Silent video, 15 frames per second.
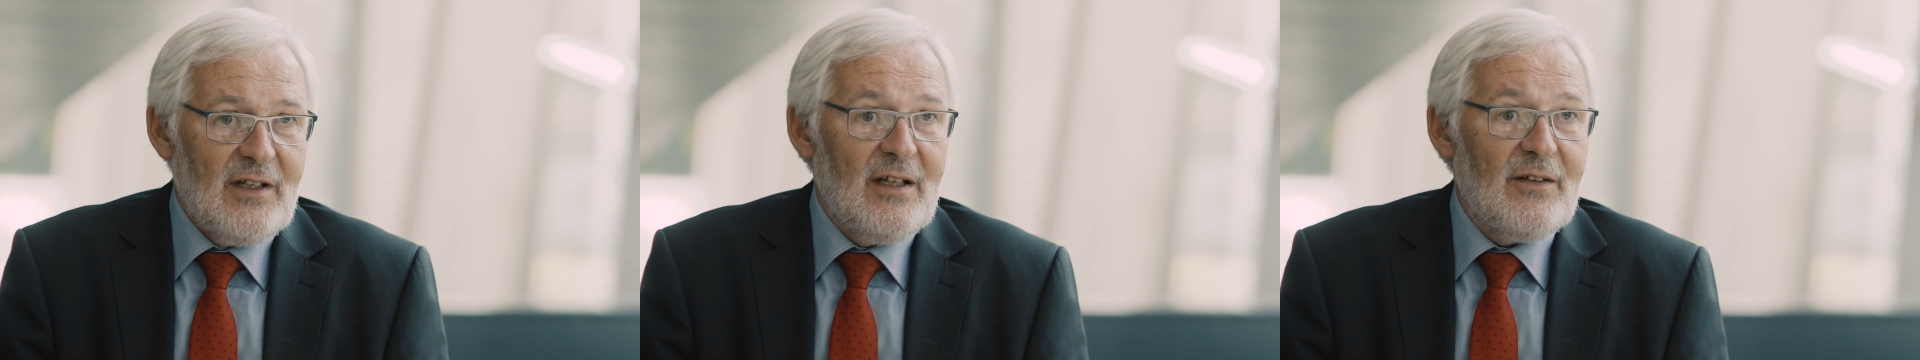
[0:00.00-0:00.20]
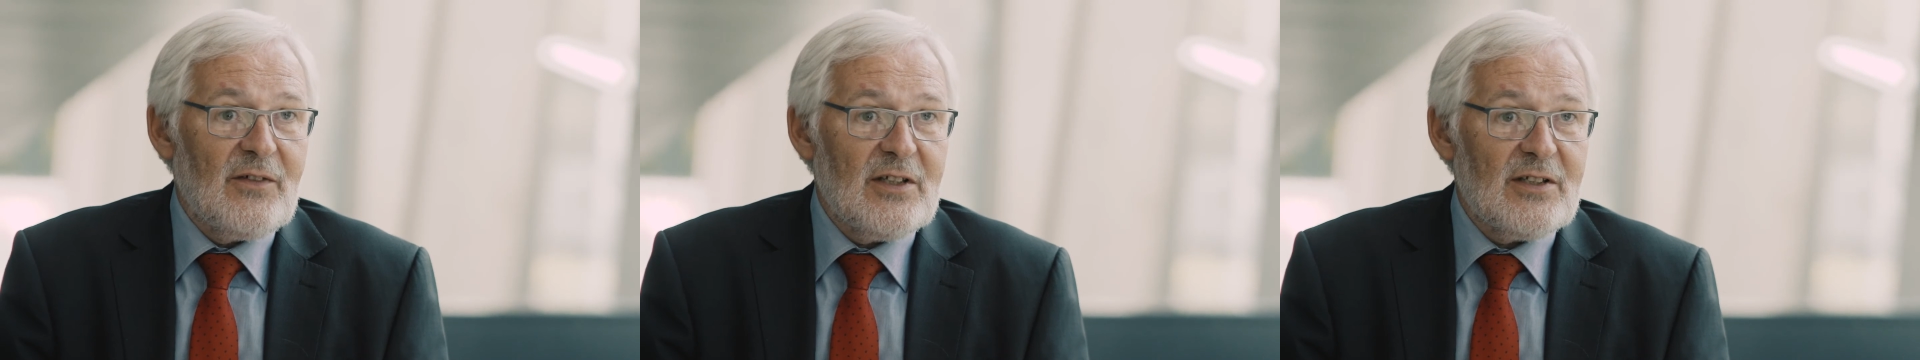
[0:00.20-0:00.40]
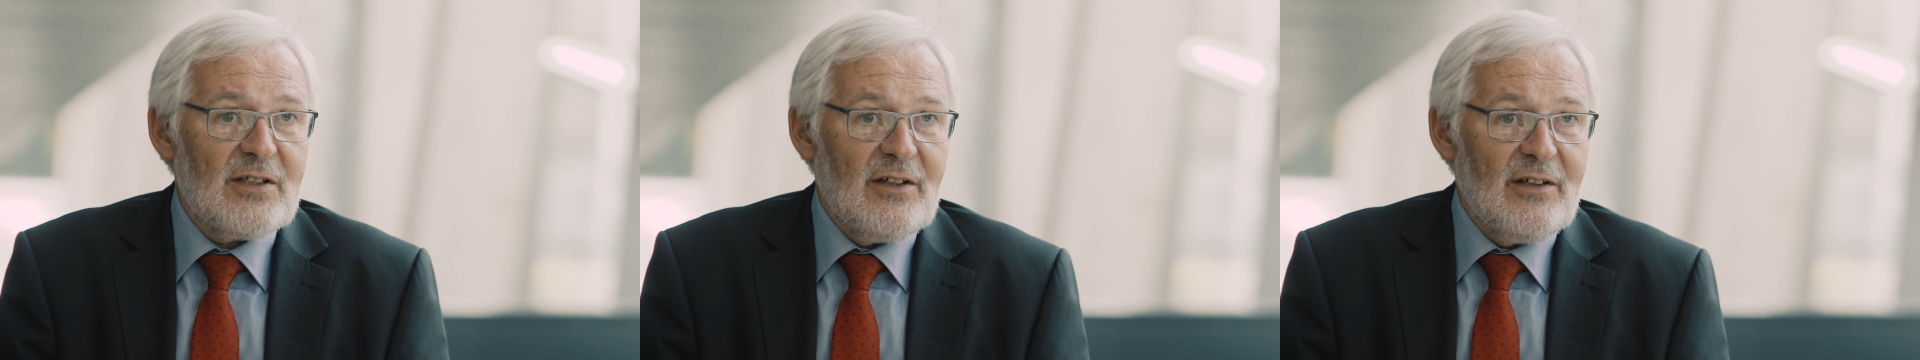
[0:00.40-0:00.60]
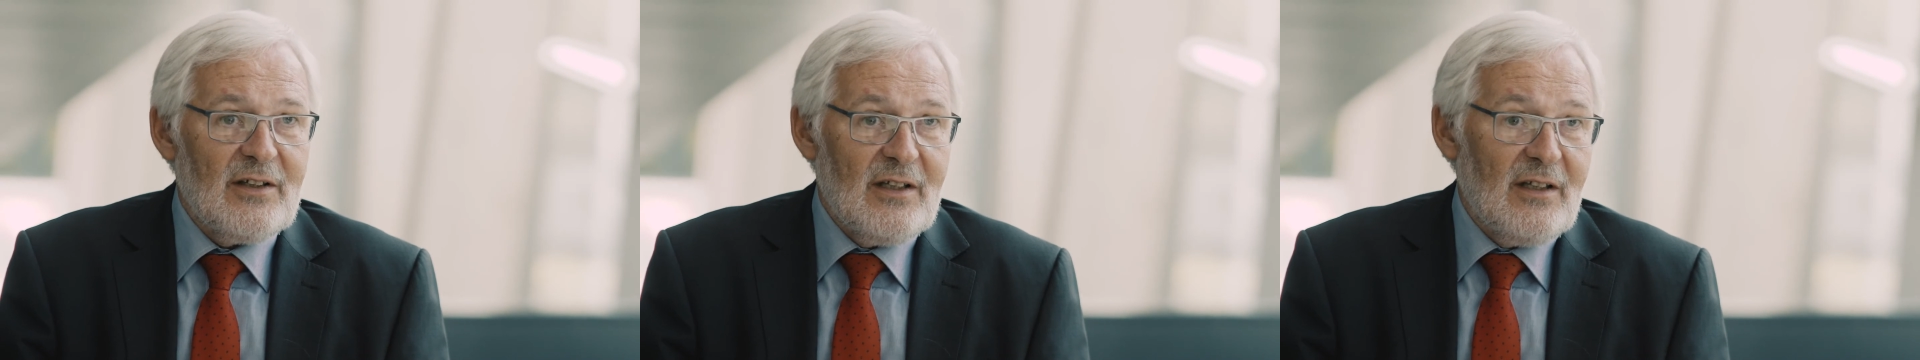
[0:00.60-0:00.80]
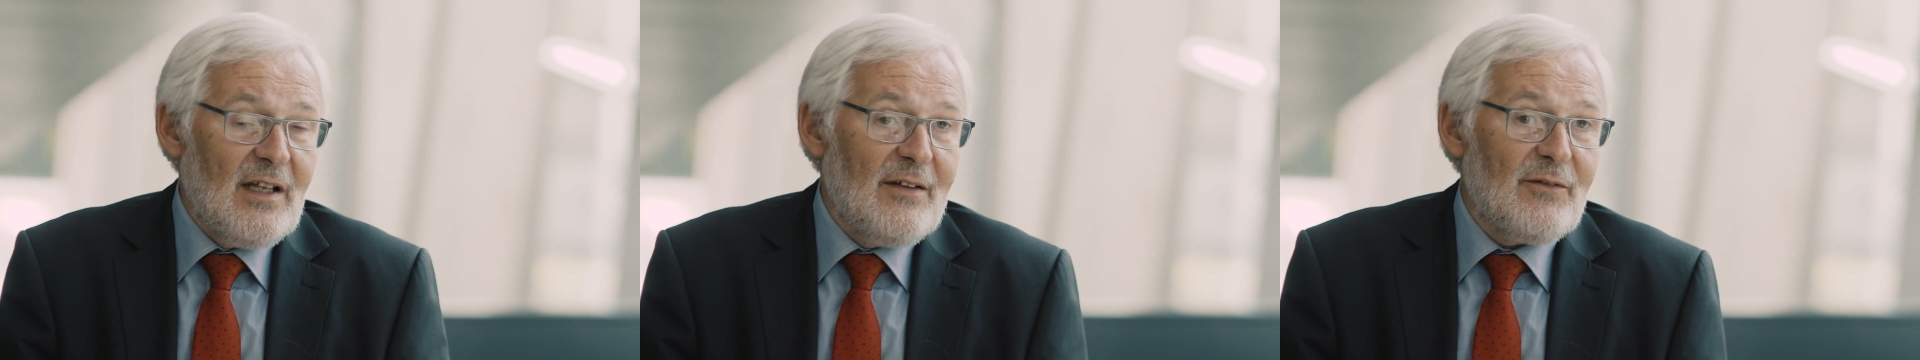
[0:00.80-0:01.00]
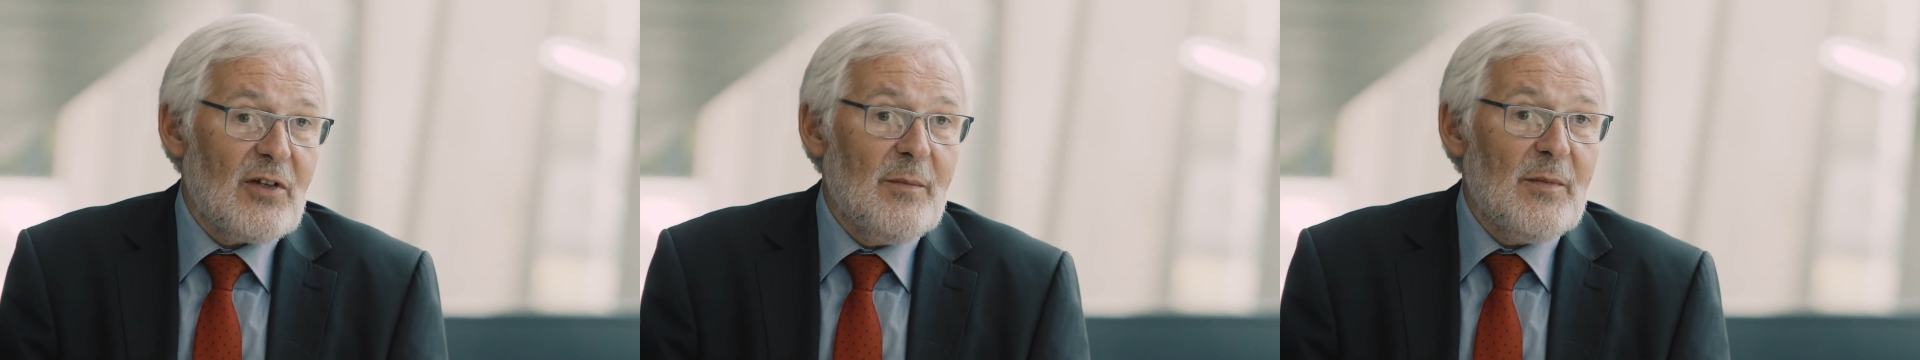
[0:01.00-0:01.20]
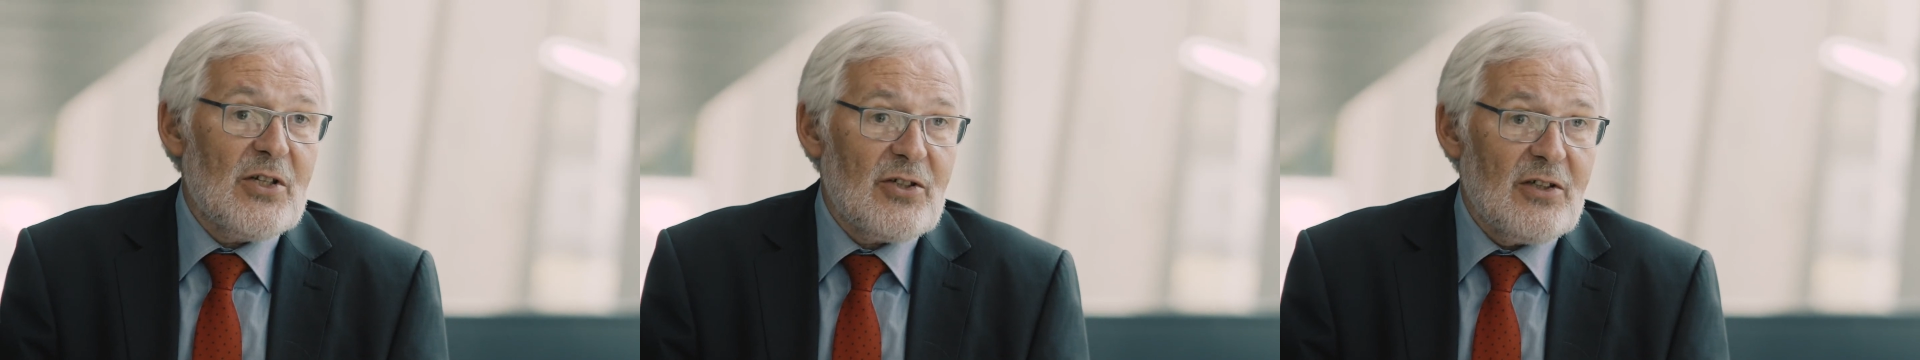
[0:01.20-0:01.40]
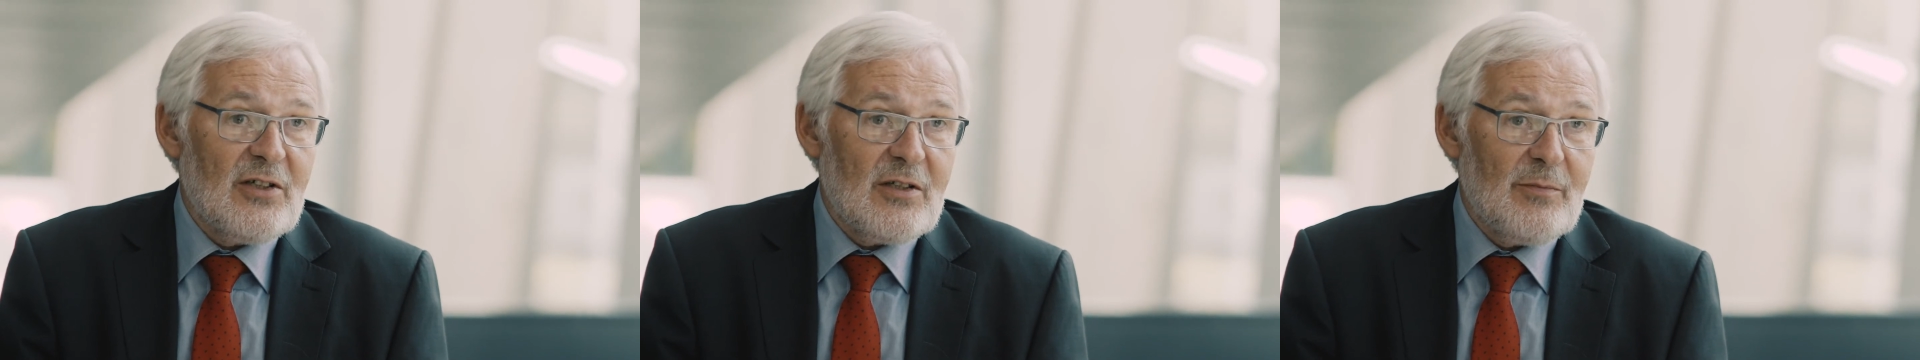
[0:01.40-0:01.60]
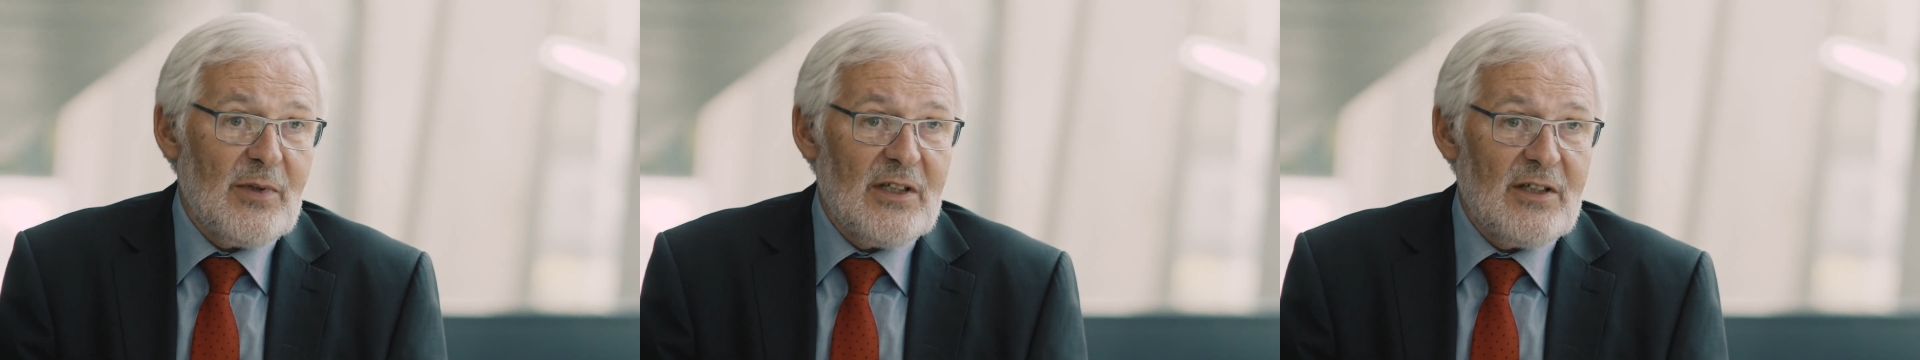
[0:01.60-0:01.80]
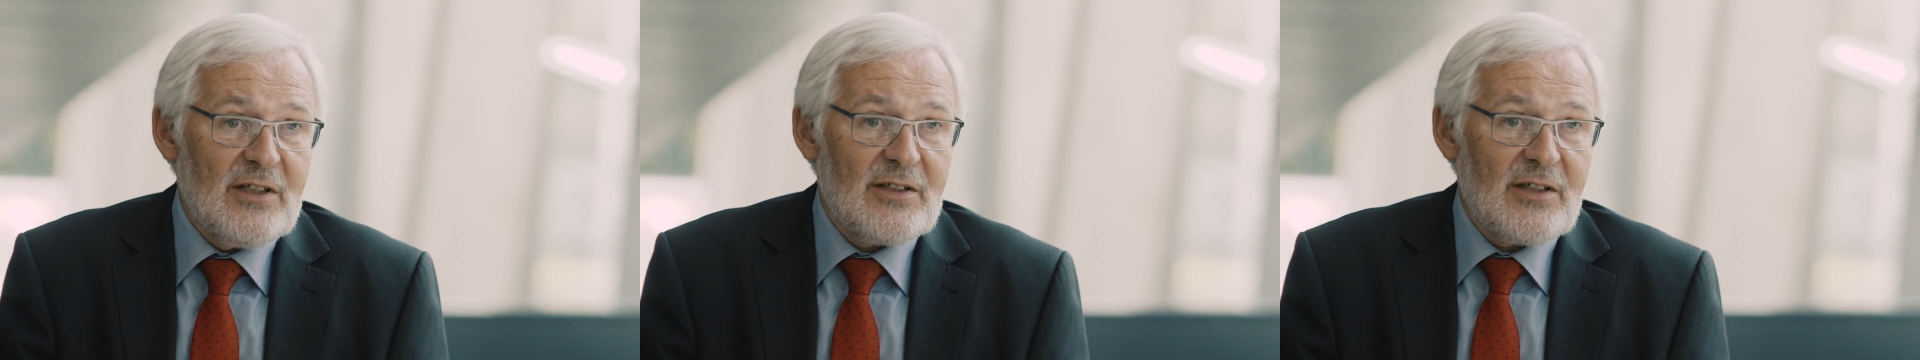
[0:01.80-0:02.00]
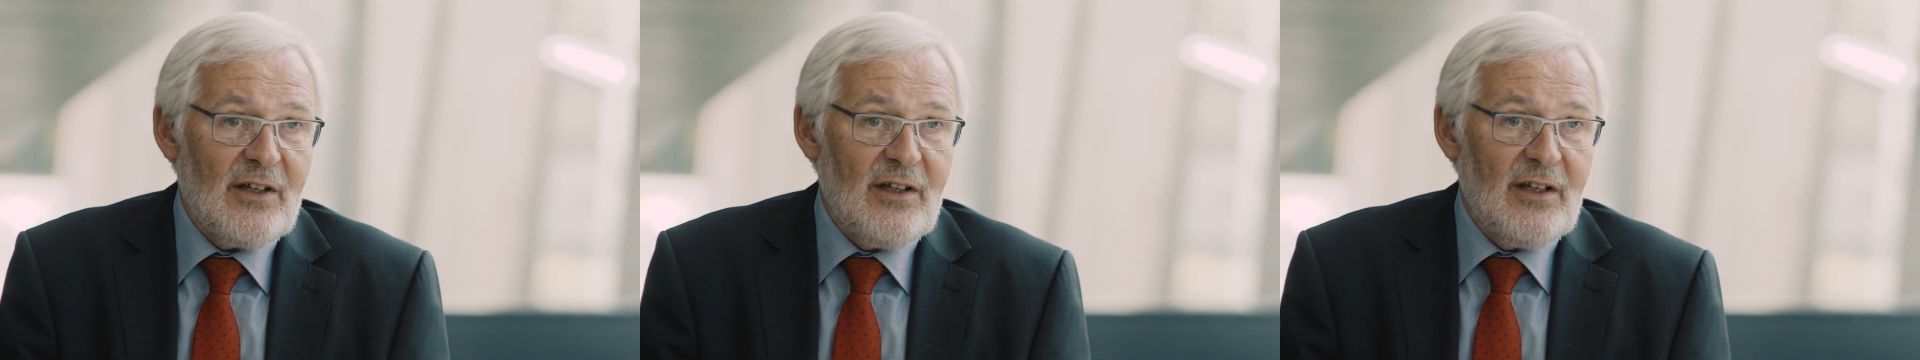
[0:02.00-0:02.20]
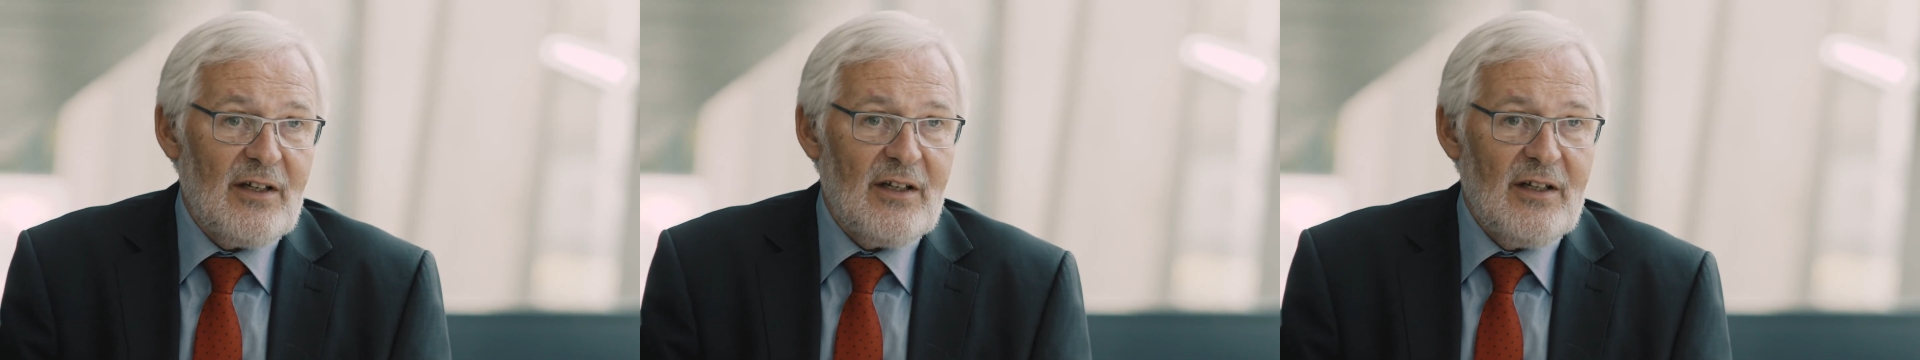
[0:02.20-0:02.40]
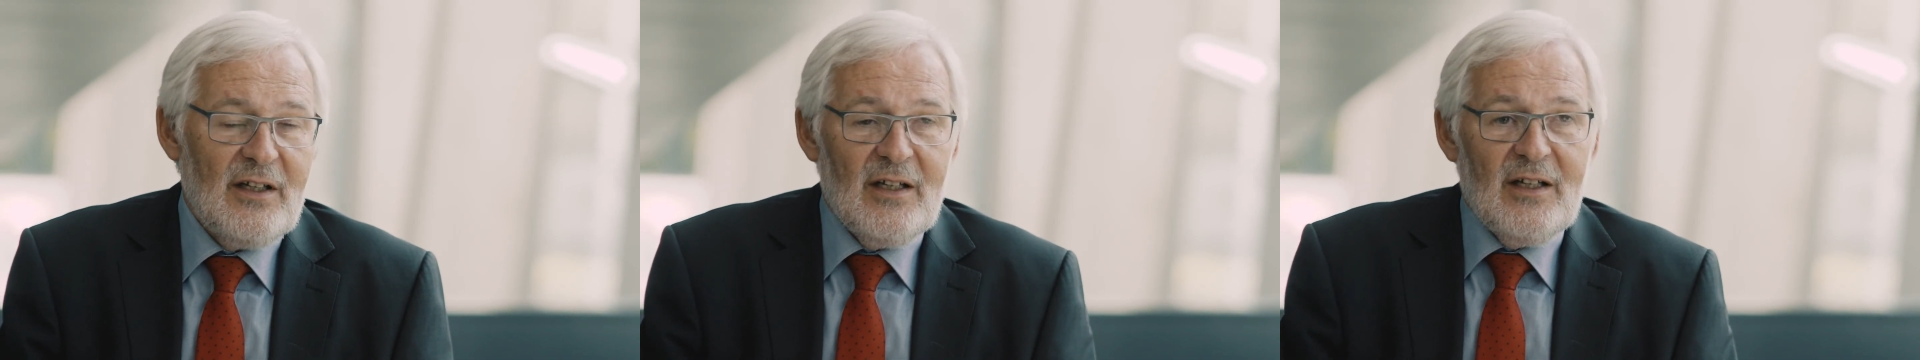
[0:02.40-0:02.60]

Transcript: they've commissioned to be designed.